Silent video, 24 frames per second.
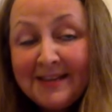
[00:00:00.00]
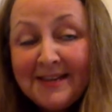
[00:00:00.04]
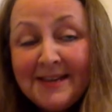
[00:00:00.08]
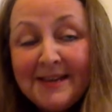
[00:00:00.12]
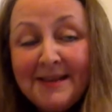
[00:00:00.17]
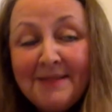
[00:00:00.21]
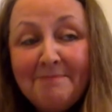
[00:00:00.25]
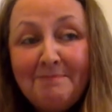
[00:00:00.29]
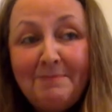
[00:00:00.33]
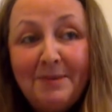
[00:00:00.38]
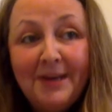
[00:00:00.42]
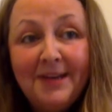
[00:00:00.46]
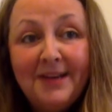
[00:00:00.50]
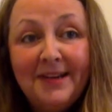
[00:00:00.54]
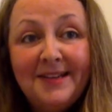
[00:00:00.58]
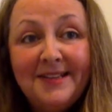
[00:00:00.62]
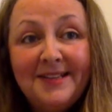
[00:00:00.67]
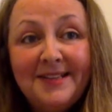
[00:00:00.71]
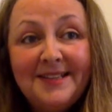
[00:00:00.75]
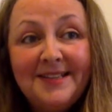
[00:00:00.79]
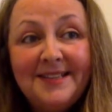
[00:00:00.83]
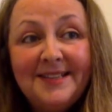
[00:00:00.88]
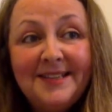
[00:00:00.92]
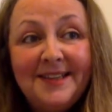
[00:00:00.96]

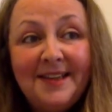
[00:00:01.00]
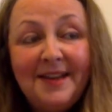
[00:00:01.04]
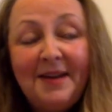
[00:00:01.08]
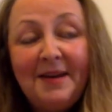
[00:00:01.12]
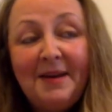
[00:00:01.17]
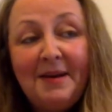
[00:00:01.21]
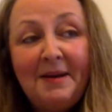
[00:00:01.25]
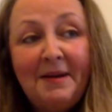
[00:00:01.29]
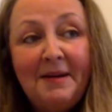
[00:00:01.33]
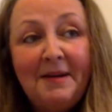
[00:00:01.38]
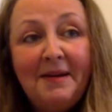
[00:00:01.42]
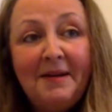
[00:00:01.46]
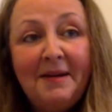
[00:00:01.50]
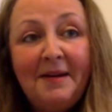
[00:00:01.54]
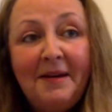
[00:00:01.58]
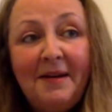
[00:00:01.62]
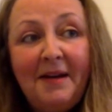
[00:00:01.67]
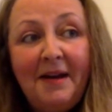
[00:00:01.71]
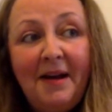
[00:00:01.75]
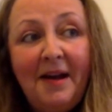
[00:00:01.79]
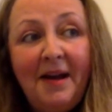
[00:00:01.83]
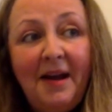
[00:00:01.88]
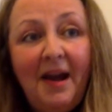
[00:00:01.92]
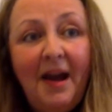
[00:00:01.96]
But
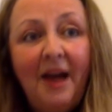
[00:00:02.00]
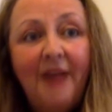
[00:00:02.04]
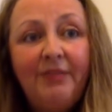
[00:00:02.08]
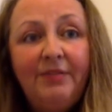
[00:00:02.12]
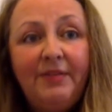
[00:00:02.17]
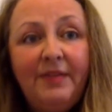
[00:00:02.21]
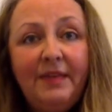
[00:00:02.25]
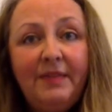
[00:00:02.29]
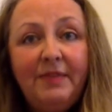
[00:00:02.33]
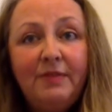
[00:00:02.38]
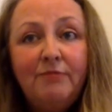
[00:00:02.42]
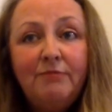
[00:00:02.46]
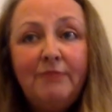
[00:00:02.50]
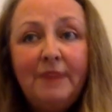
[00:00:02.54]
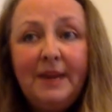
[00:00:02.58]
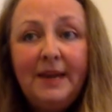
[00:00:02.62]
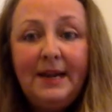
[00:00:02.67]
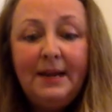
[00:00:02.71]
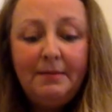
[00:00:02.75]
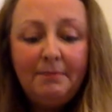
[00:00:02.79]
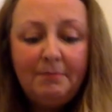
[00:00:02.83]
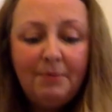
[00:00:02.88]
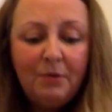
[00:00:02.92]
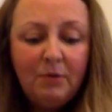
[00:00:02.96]
I think the really
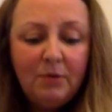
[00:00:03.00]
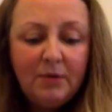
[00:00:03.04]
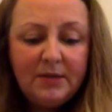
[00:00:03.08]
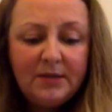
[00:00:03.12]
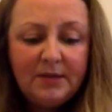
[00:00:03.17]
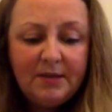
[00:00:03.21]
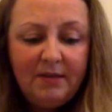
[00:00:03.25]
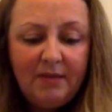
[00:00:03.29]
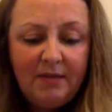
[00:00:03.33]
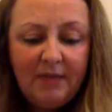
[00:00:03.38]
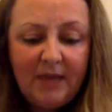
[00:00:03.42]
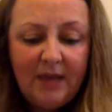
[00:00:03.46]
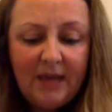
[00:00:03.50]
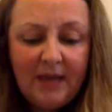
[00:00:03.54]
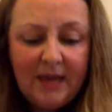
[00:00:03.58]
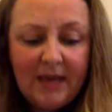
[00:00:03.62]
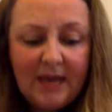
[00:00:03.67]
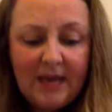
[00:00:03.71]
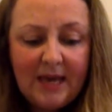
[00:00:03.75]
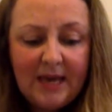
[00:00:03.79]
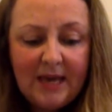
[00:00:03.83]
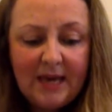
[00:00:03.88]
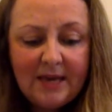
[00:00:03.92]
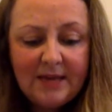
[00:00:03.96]
important thing
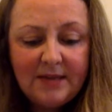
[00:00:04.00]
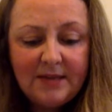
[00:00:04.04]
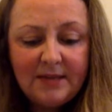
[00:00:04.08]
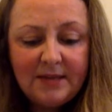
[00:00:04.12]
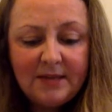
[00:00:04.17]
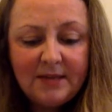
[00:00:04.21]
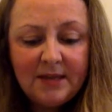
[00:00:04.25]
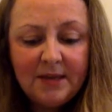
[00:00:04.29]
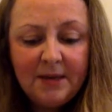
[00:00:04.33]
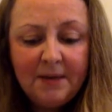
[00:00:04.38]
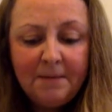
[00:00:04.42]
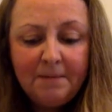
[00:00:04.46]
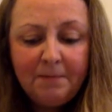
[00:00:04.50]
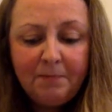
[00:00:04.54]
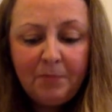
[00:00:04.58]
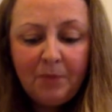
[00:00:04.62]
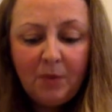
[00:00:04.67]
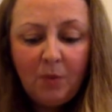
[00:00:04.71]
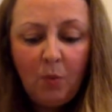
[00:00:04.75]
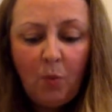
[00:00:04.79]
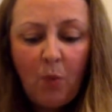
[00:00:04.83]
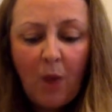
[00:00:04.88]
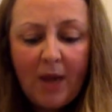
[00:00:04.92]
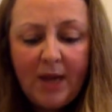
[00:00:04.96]
is
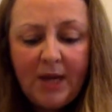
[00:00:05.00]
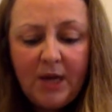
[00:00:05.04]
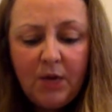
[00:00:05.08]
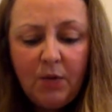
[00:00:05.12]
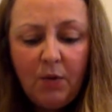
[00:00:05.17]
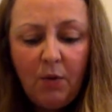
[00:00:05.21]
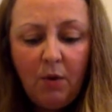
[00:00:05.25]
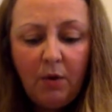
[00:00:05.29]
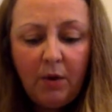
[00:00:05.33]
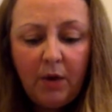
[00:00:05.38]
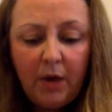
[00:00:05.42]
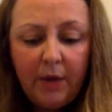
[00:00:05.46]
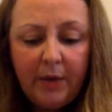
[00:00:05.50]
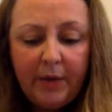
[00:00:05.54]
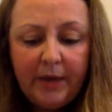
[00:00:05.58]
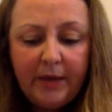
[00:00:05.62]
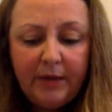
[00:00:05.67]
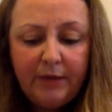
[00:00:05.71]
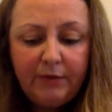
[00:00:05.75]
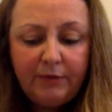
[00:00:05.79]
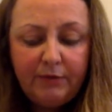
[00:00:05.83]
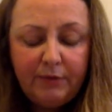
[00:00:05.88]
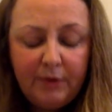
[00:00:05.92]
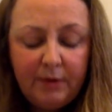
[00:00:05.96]
when you are going
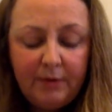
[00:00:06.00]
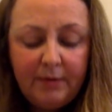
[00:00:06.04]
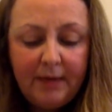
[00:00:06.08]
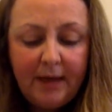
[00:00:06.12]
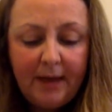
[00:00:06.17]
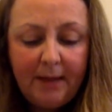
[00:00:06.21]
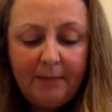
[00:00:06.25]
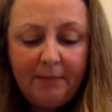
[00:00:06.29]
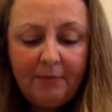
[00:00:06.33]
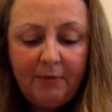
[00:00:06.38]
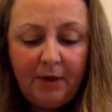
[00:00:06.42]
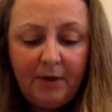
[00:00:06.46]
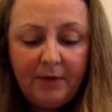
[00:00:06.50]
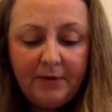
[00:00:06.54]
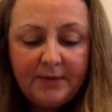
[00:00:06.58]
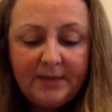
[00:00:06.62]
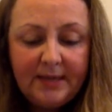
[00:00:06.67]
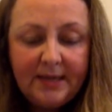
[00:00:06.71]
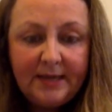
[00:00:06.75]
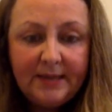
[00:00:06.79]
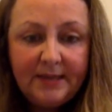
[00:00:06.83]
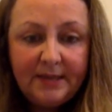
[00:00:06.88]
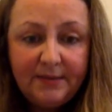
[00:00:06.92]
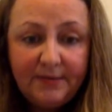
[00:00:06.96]
through that
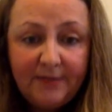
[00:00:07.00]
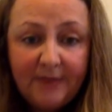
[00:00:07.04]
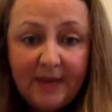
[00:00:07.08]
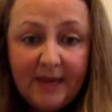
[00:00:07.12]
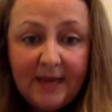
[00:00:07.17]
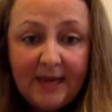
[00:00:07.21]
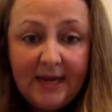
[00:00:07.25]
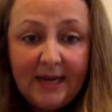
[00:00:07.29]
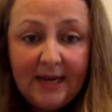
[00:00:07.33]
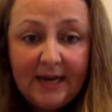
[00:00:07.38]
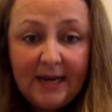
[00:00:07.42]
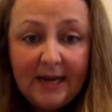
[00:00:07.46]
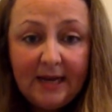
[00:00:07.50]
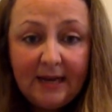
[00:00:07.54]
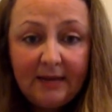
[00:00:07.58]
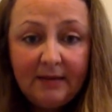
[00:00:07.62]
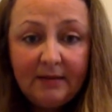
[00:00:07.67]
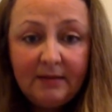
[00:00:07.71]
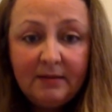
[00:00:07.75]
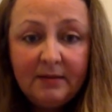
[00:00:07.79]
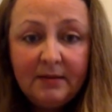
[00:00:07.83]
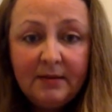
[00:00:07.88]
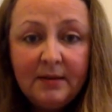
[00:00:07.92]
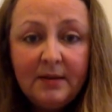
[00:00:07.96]
process of healing,
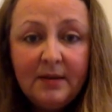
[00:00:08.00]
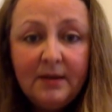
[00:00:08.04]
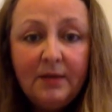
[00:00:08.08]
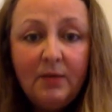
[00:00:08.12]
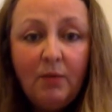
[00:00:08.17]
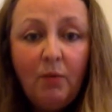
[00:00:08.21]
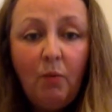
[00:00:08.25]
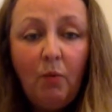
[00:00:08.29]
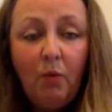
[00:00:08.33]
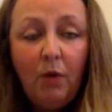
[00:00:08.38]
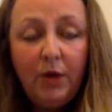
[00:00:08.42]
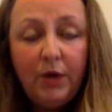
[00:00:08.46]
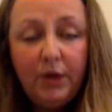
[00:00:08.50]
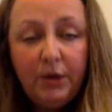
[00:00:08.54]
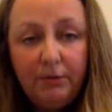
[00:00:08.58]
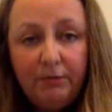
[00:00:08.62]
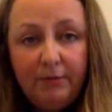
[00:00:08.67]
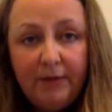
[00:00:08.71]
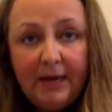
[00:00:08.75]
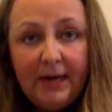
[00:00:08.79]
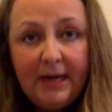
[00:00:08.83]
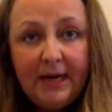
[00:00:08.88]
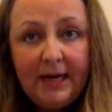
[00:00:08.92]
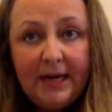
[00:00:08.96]
what you
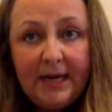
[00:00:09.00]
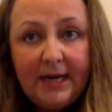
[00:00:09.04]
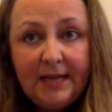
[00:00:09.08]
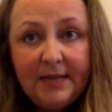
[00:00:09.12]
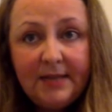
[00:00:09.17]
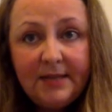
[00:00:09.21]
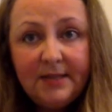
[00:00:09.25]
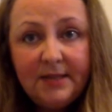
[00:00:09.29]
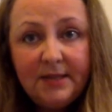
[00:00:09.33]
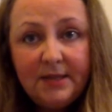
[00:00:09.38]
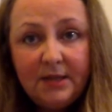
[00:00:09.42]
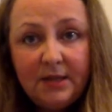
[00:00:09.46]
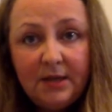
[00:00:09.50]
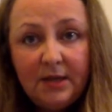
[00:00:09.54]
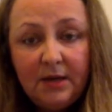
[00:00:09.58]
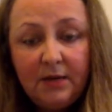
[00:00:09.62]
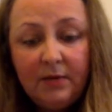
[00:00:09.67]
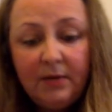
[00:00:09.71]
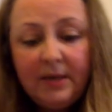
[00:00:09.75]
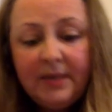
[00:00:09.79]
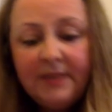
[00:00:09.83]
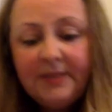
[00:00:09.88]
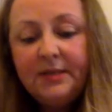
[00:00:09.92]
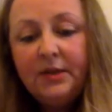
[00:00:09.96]
really need to do
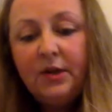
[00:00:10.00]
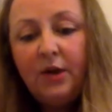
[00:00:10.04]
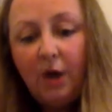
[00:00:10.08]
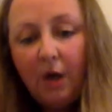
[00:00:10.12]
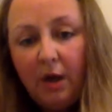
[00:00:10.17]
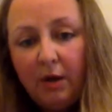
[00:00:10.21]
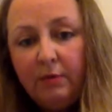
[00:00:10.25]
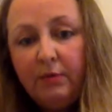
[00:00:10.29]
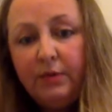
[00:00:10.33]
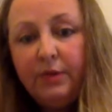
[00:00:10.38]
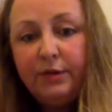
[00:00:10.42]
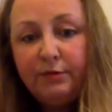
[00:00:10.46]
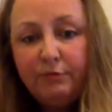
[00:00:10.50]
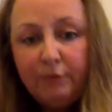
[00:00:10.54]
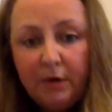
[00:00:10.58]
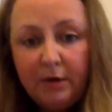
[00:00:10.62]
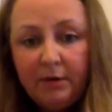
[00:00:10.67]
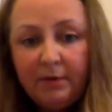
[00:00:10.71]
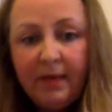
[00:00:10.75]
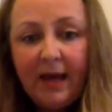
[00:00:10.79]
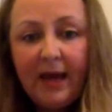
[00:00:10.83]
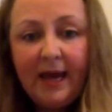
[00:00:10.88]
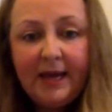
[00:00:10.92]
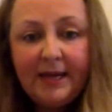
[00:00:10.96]
is go through
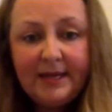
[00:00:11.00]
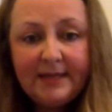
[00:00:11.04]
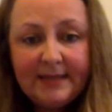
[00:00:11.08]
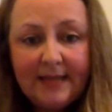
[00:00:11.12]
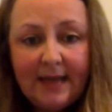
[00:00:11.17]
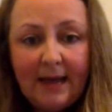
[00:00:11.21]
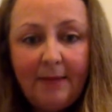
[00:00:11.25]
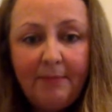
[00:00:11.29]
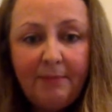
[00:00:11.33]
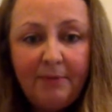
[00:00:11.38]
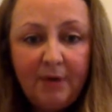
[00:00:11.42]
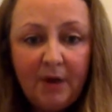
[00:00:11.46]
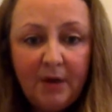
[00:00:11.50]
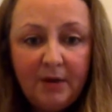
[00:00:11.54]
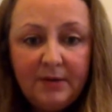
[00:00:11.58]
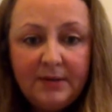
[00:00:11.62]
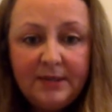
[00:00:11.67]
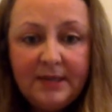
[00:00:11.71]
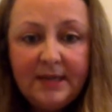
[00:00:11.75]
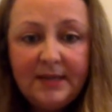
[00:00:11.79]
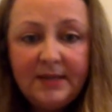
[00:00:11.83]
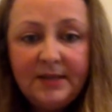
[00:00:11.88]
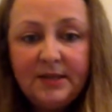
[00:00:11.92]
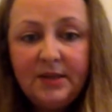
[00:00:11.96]
that exact
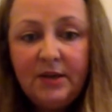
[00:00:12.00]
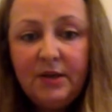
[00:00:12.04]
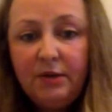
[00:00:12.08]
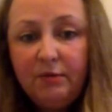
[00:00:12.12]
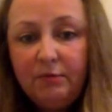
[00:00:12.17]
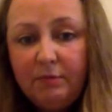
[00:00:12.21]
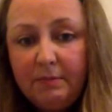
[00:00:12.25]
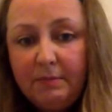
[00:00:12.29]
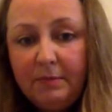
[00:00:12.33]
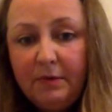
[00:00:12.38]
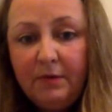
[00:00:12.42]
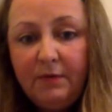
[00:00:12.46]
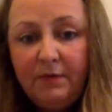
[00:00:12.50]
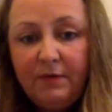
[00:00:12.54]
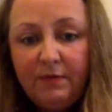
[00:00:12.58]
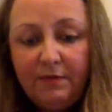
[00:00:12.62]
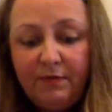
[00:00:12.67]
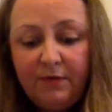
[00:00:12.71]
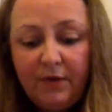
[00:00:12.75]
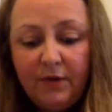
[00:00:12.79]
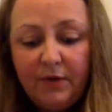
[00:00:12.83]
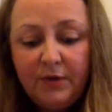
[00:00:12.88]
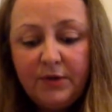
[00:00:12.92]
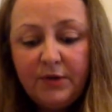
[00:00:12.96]
process. So you remove the
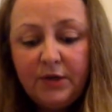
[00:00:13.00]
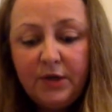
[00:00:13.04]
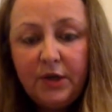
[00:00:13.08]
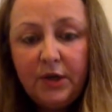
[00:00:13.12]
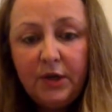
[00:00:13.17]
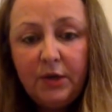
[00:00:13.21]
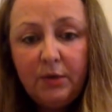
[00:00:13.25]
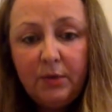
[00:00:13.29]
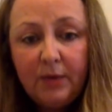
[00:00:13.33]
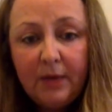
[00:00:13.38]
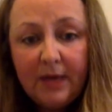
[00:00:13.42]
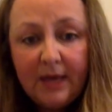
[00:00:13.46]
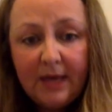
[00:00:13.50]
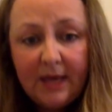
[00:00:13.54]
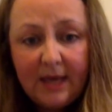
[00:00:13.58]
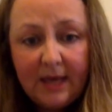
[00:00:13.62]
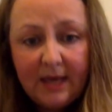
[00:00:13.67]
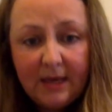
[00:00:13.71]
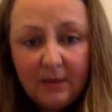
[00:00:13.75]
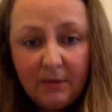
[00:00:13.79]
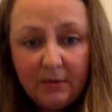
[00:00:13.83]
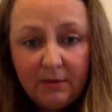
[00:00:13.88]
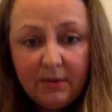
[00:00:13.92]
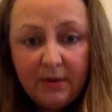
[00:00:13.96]
foods, you
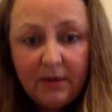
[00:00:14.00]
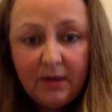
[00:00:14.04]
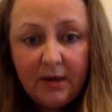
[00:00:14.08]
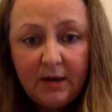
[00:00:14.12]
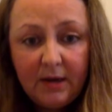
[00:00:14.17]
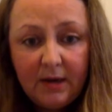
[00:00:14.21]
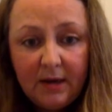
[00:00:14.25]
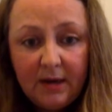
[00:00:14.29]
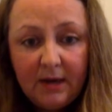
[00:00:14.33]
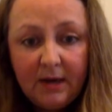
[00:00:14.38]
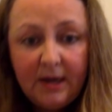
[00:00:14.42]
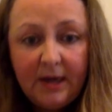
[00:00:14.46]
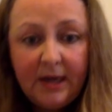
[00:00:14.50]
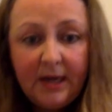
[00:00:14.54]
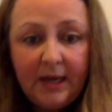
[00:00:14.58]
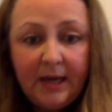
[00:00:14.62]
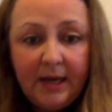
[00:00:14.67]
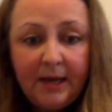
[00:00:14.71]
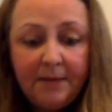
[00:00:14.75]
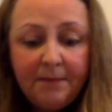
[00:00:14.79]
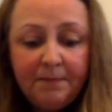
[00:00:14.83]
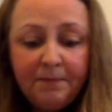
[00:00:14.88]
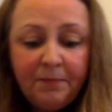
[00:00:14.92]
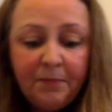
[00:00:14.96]
heal the gut lining,
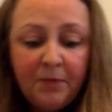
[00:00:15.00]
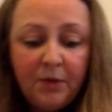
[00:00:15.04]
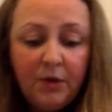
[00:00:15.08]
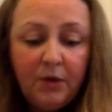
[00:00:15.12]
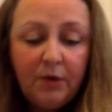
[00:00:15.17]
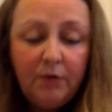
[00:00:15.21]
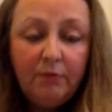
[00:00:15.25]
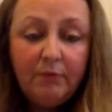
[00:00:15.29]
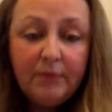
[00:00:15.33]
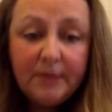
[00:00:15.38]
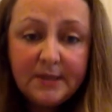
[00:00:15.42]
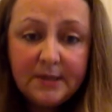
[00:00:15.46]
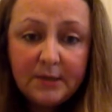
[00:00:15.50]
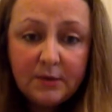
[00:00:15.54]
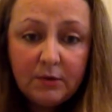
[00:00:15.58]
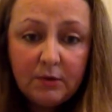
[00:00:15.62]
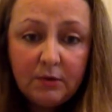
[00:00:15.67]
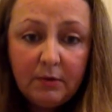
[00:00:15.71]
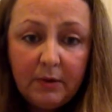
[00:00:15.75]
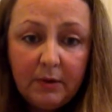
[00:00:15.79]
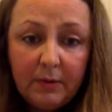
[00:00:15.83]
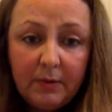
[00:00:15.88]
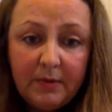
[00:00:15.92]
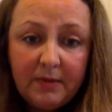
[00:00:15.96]
you restore
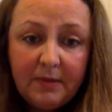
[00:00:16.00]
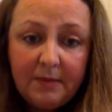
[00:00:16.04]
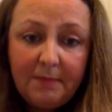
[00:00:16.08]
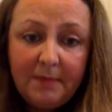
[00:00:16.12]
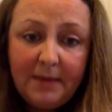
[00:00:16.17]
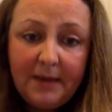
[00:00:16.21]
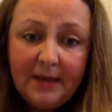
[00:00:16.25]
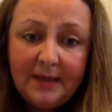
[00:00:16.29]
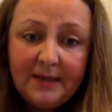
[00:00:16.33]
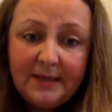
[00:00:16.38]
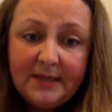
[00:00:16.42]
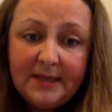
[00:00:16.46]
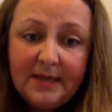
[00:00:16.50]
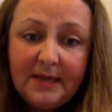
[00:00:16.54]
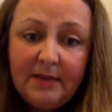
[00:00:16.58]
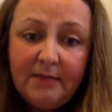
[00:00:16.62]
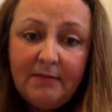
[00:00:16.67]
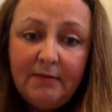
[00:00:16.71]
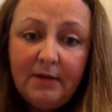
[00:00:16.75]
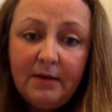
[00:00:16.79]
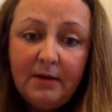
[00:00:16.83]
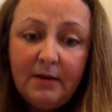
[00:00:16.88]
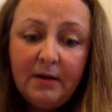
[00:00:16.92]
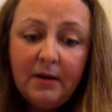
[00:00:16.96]
it with the
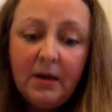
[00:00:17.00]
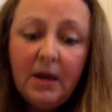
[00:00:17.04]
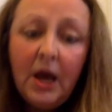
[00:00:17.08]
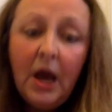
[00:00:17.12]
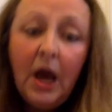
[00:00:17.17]
bacteria.